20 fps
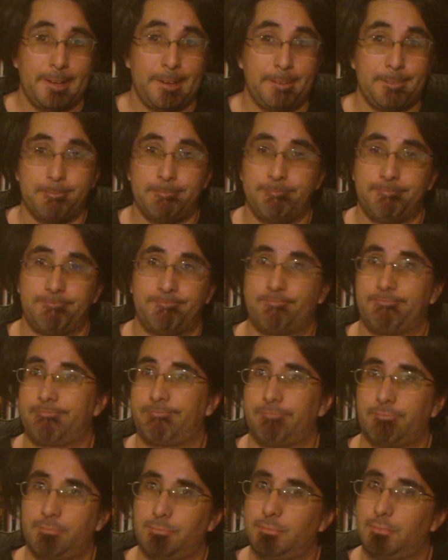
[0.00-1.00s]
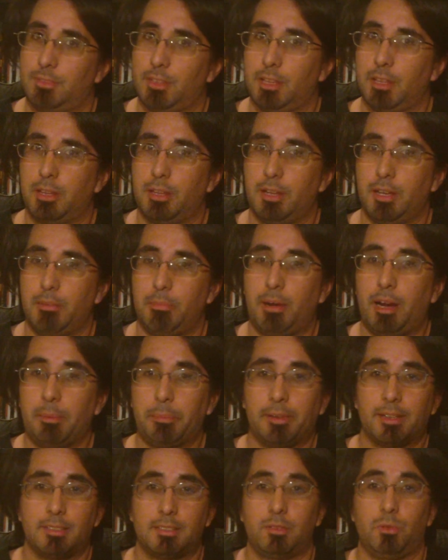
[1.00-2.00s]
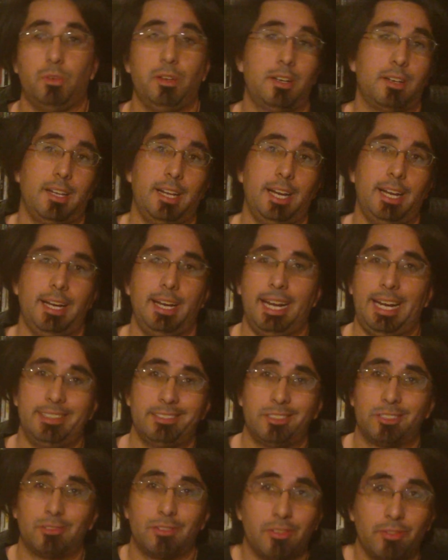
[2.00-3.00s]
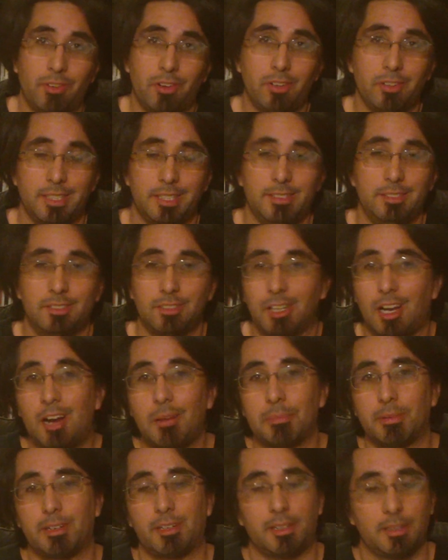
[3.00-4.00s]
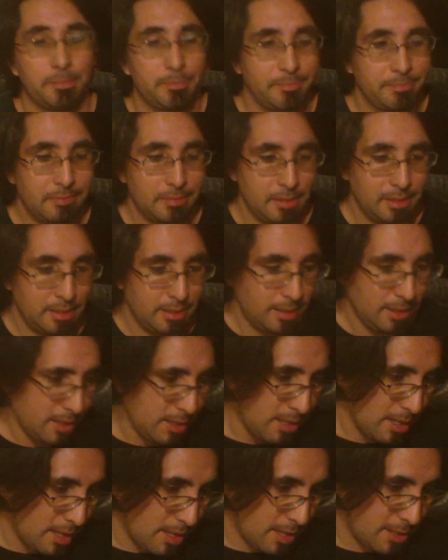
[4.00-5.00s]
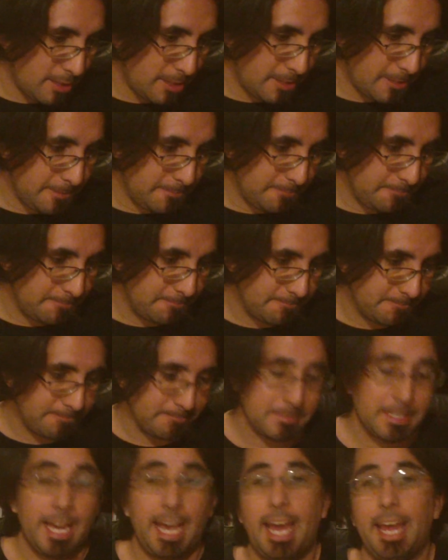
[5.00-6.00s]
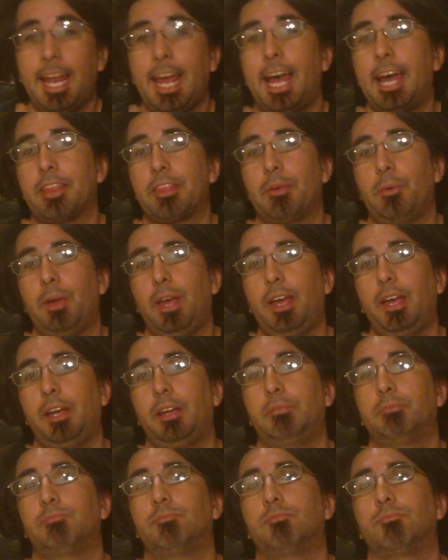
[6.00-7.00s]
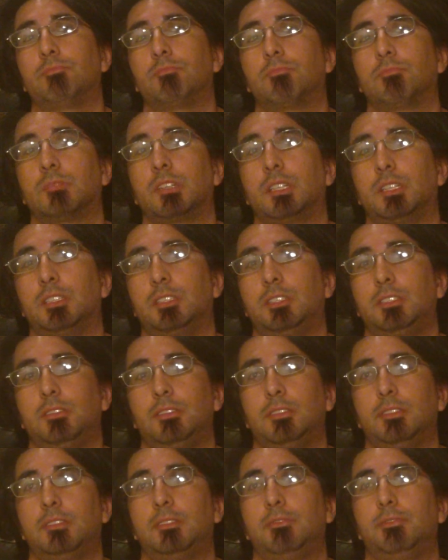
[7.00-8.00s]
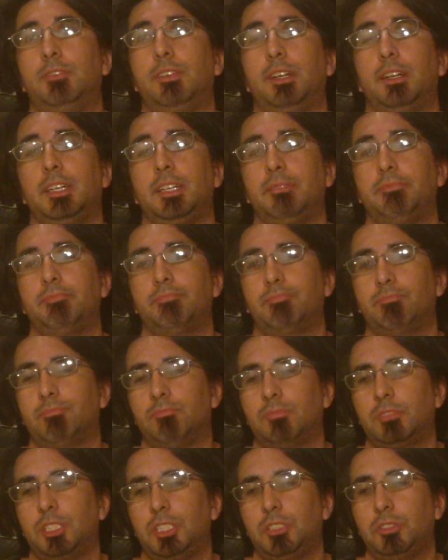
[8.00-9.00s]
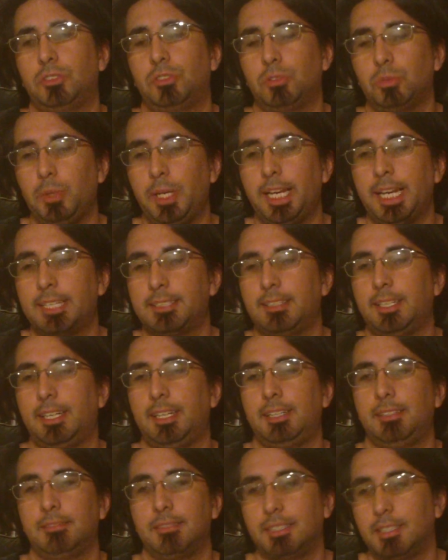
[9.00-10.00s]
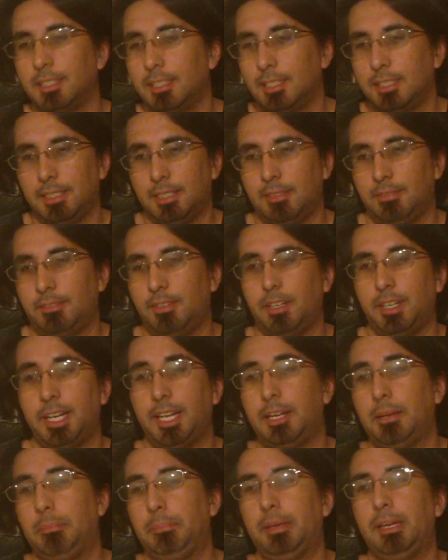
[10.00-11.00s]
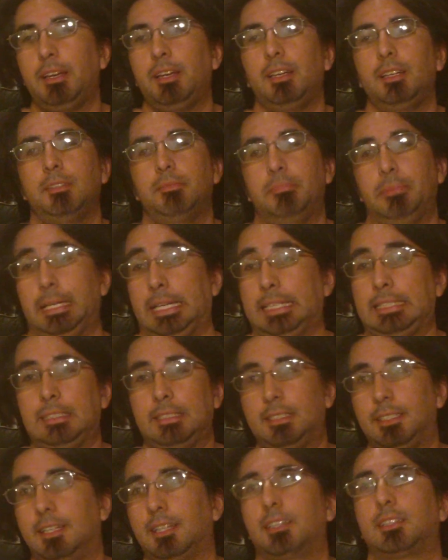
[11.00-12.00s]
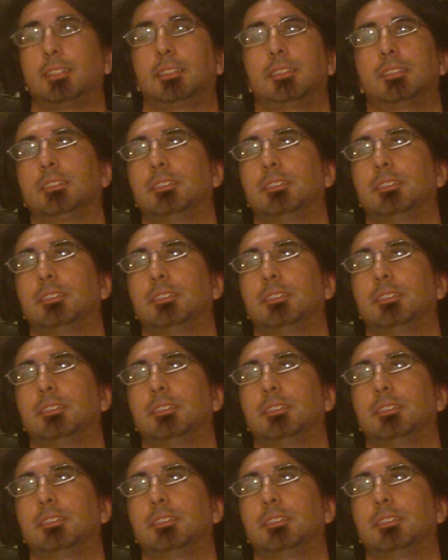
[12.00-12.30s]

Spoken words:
And the populace of Wonderland has to revolt and stop her. Anne Hathaway, she was sweet as a very hippie, peacenik